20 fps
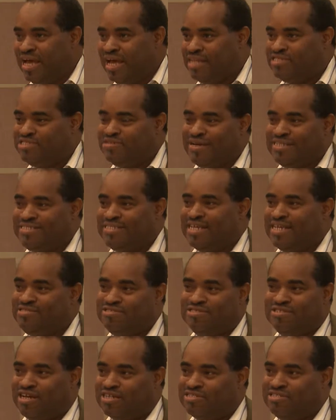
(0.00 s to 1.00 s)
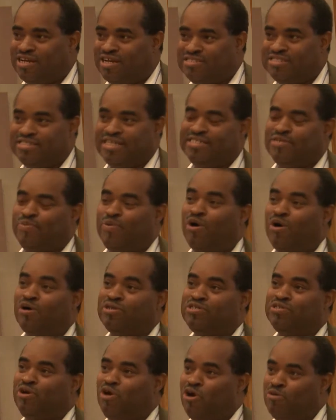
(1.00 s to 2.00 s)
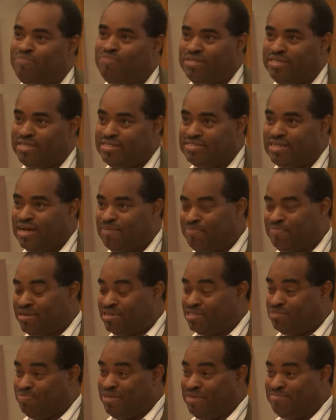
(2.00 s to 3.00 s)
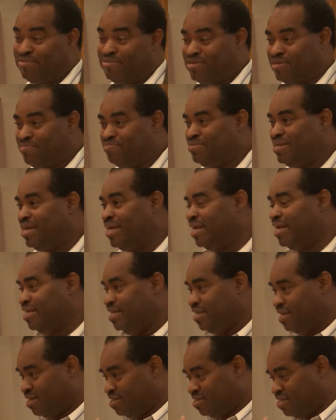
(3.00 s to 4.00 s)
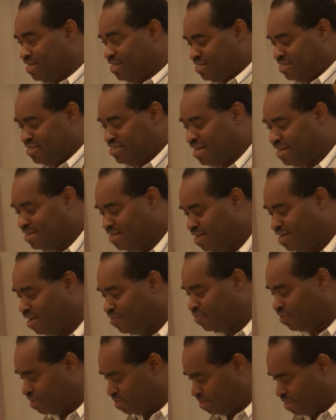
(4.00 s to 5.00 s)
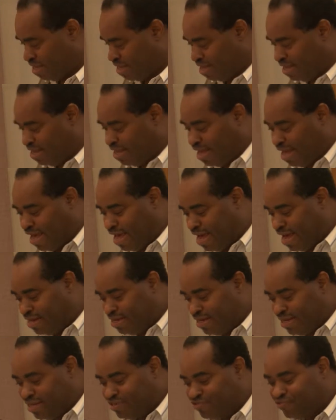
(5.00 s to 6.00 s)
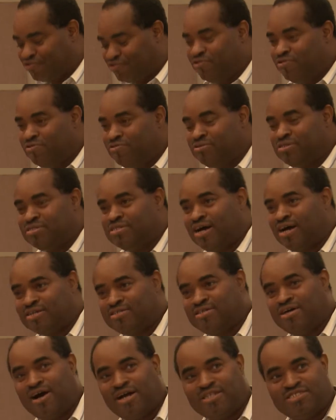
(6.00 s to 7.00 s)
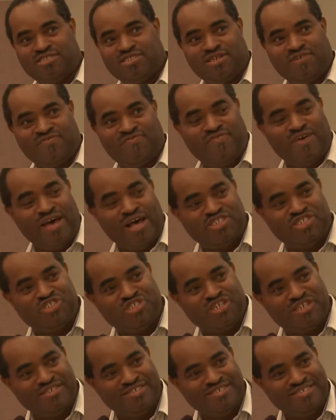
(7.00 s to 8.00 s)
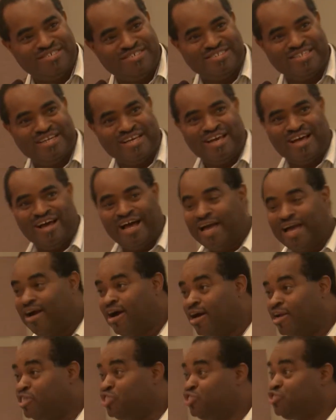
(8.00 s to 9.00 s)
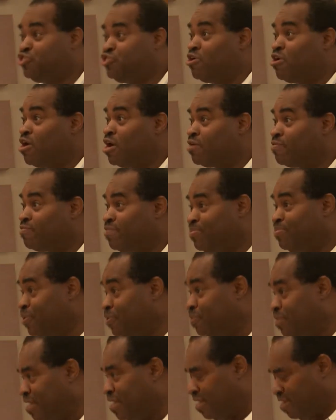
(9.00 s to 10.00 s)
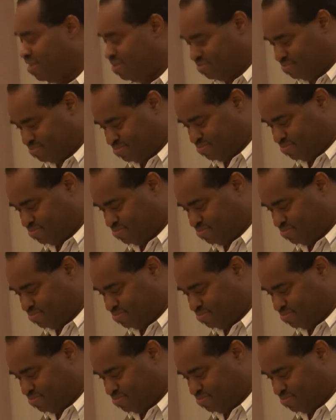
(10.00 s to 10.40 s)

And so I said to Dr. Hudson, I said, we ought to open this up because people complaining and this and that, the other. And in true Dr. Hudson fashion, I got a stern rebuking.